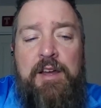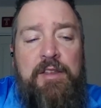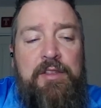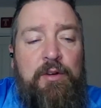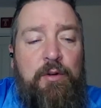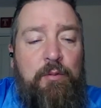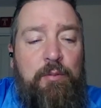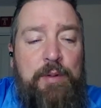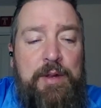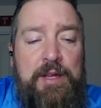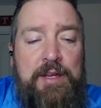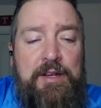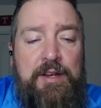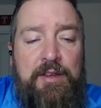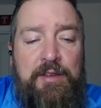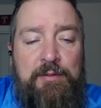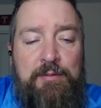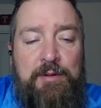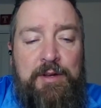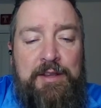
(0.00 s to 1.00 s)
There will be
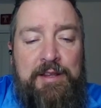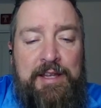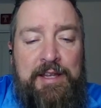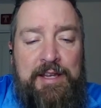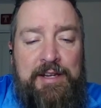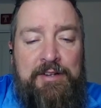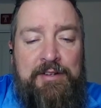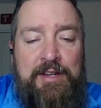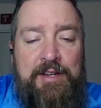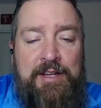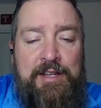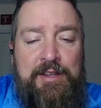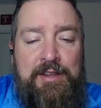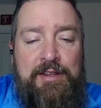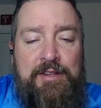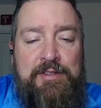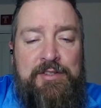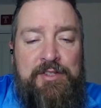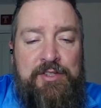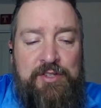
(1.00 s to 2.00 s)
another one later
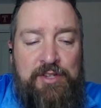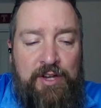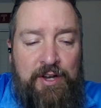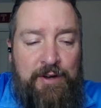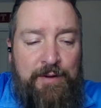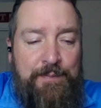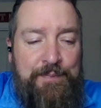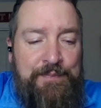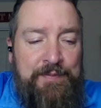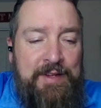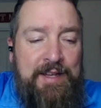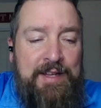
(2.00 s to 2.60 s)
in the show.